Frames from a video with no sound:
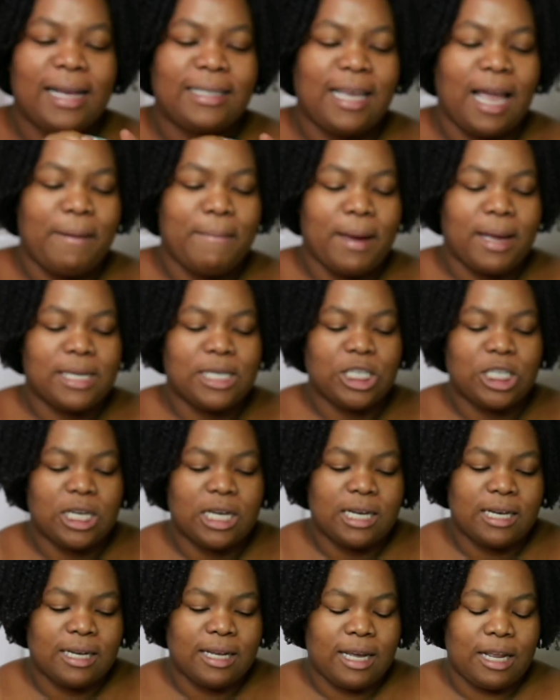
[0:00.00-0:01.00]
as I
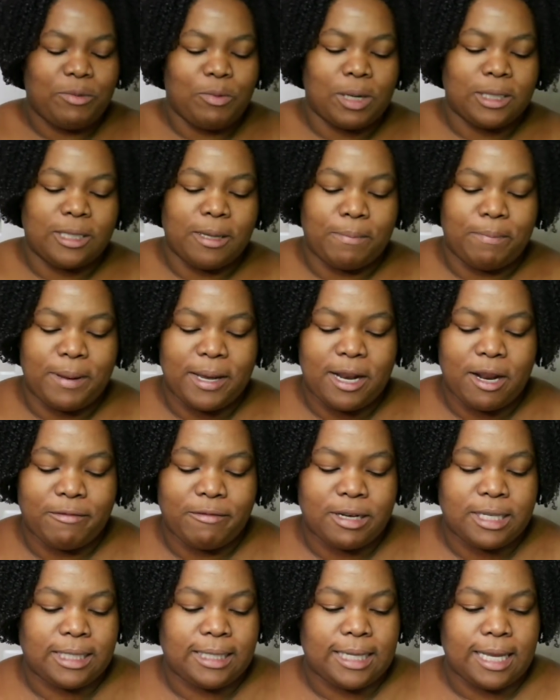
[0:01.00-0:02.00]
mentioned, it was a bit
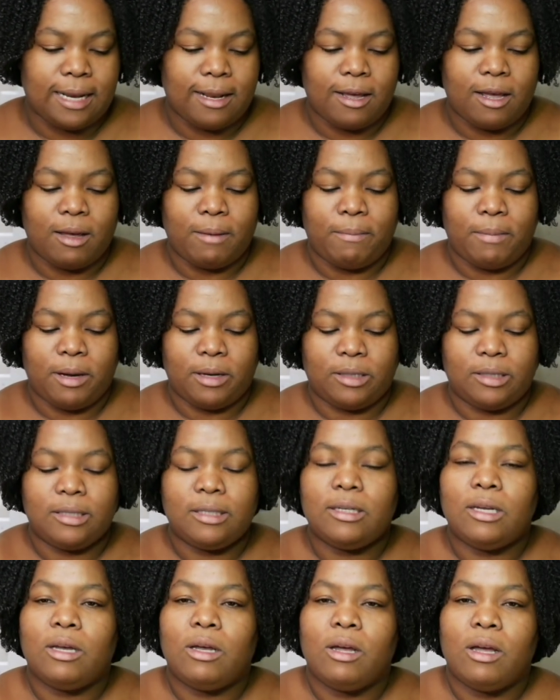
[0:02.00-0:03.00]
of a sitter, but
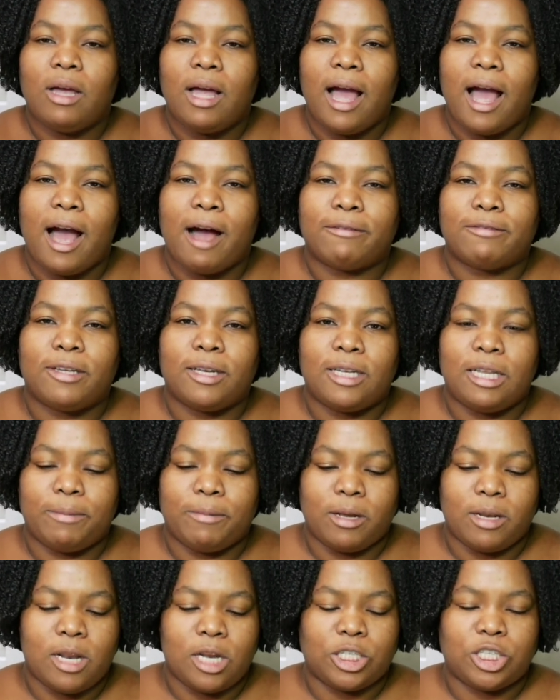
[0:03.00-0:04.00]
after
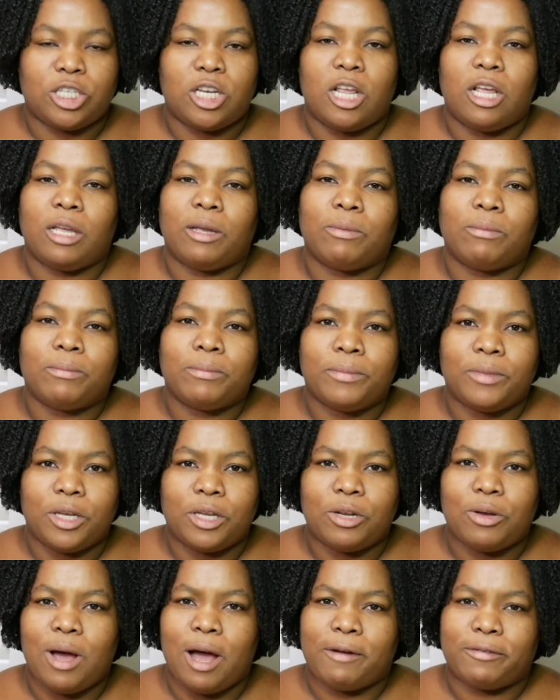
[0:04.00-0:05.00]
deep conditioning, you
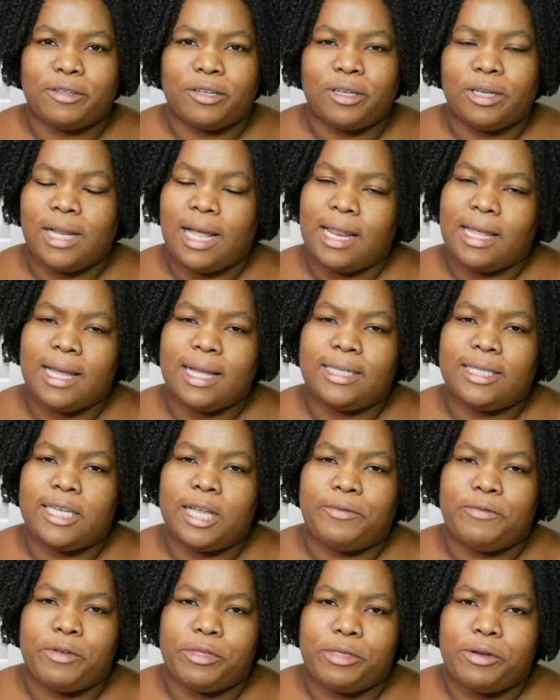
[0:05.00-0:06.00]
know, after letting it
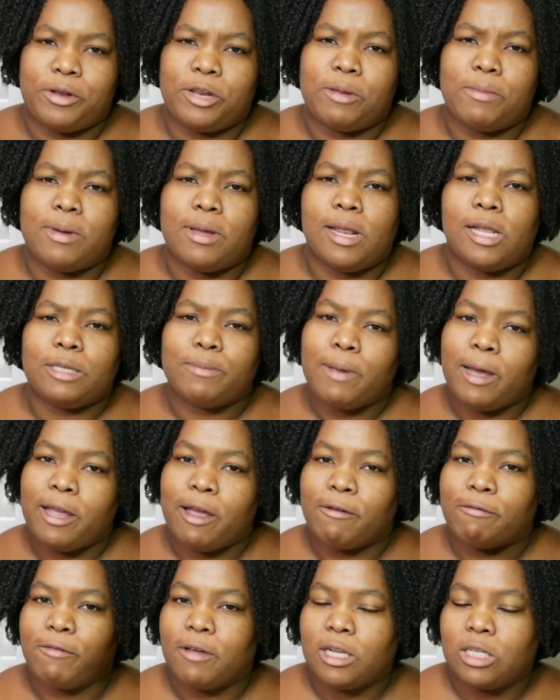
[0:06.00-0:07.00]
sit for 30 minutes, my
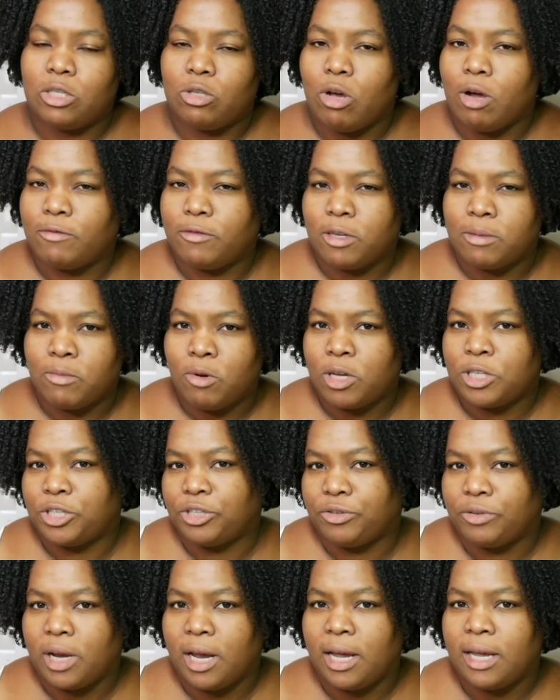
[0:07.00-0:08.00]
hair felt soft and
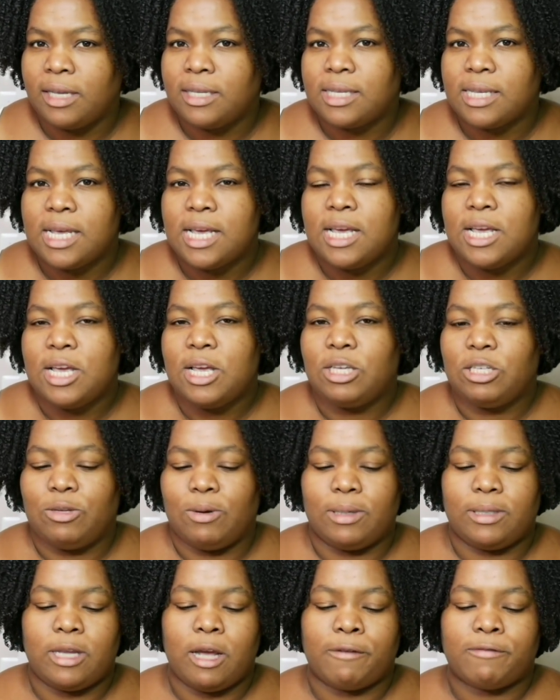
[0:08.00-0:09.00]
moisturized.
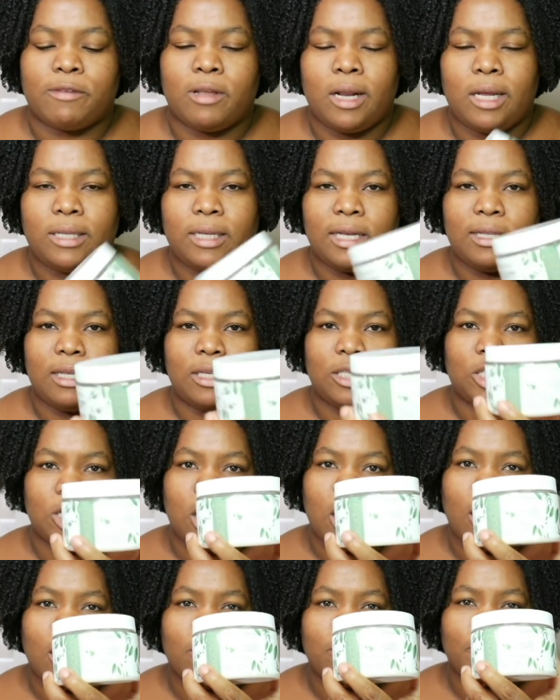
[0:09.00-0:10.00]
So it definitely did the
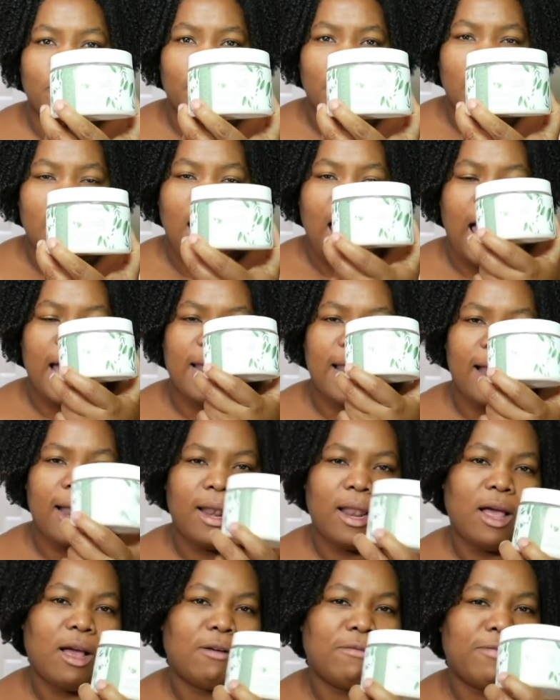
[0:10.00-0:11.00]
job. And I
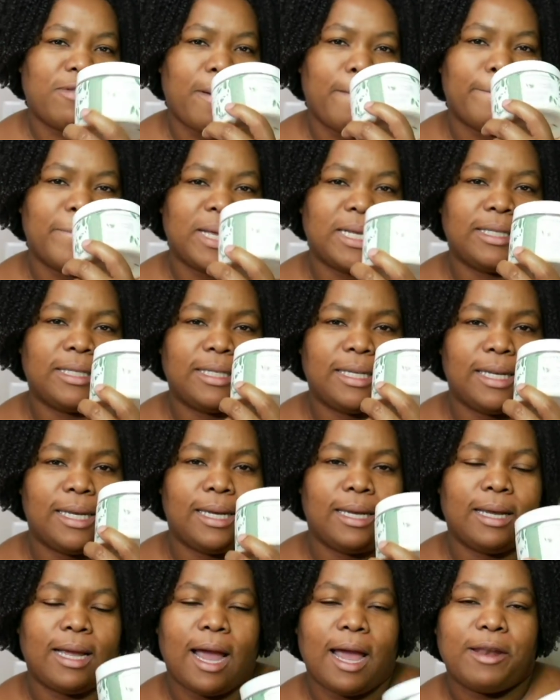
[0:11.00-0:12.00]
love the
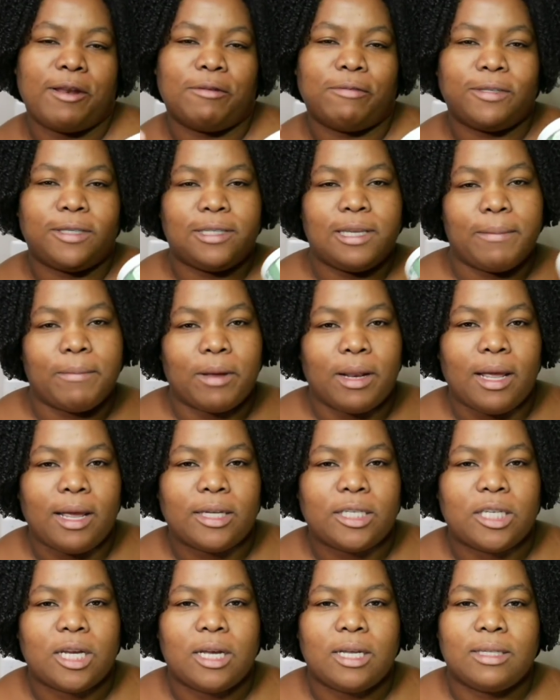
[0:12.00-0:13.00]
minty kind of
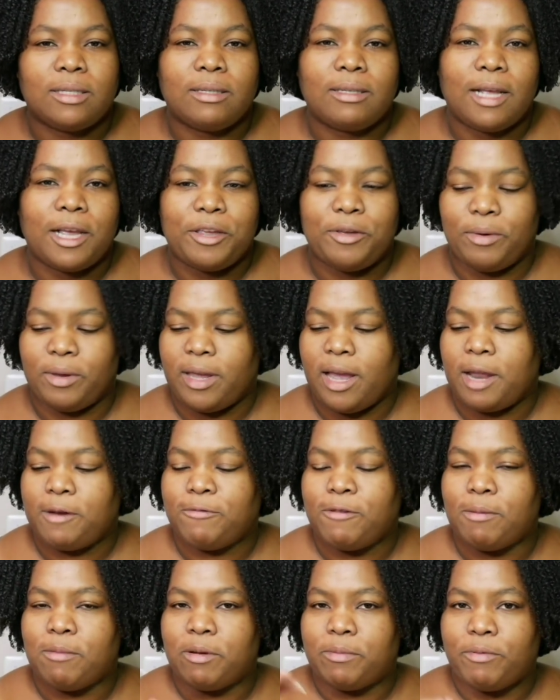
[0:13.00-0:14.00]
stimulation that you
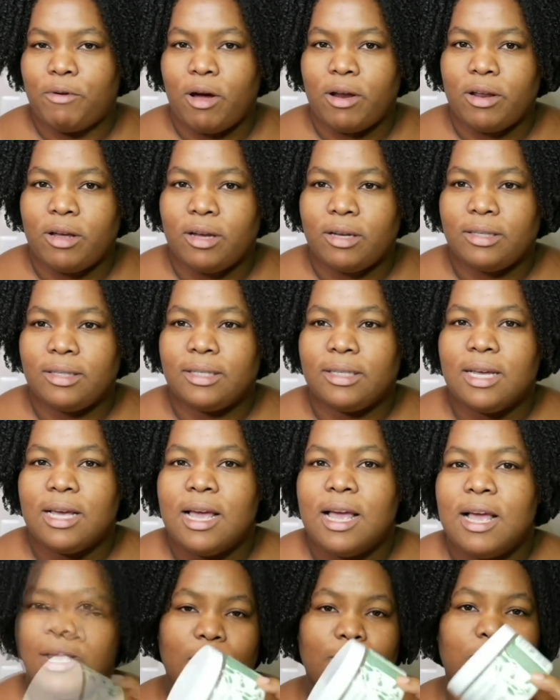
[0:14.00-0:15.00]
get from a products.
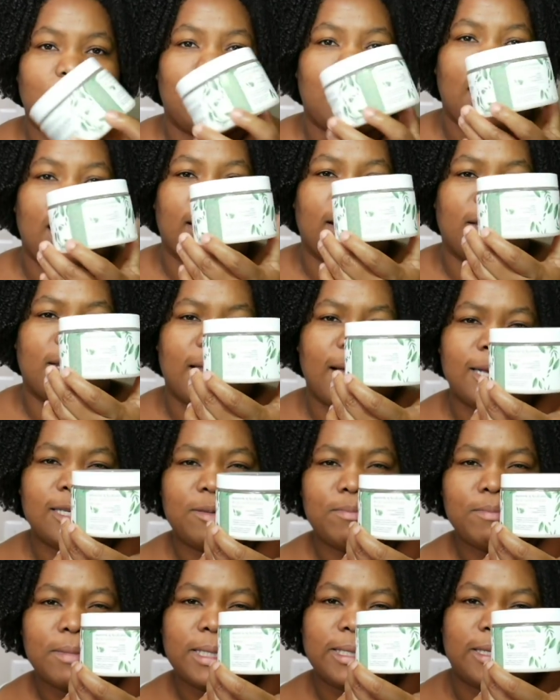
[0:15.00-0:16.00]
If you like a
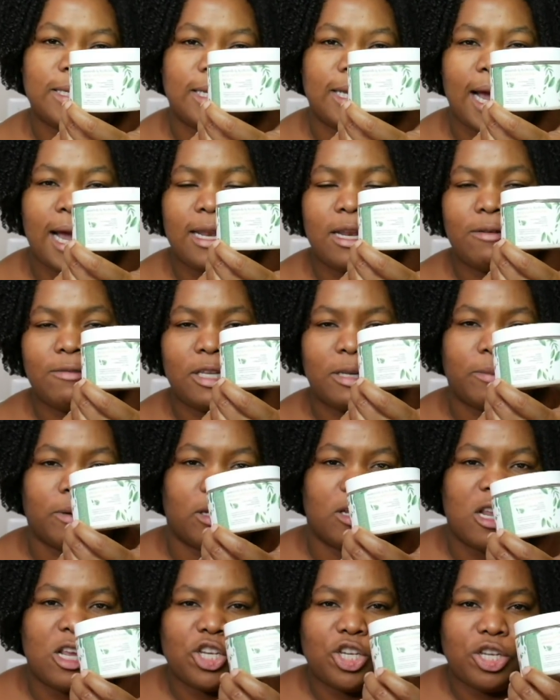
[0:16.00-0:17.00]
nice minty kind of deep
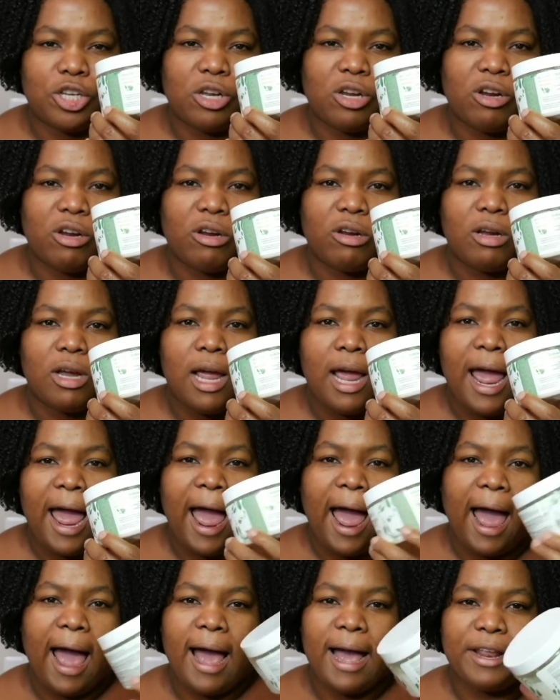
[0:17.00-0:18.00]
conditioner
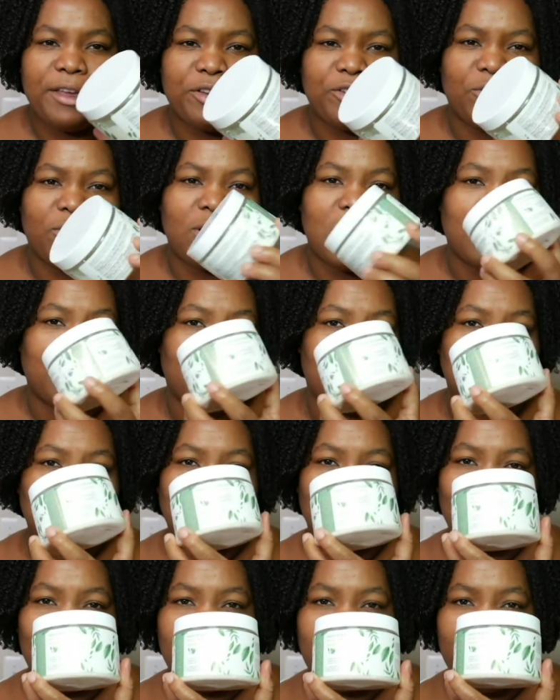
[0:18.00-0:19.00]
and you don't have
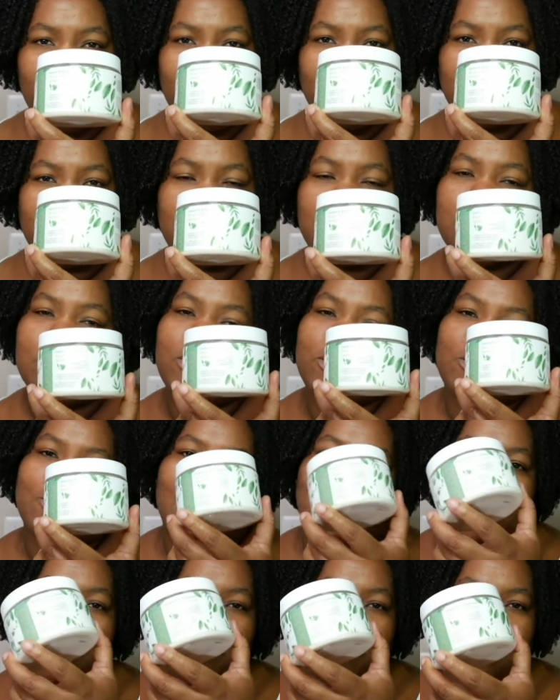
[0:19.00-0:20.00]
ultra low porosity or you
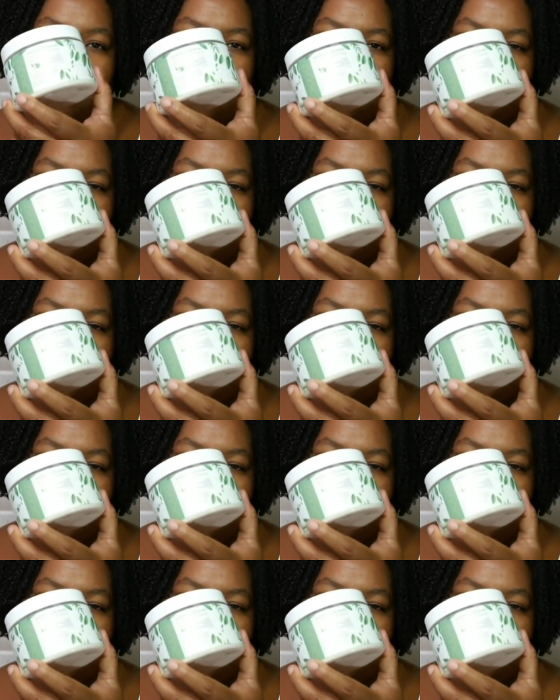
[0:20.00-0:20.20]
are going to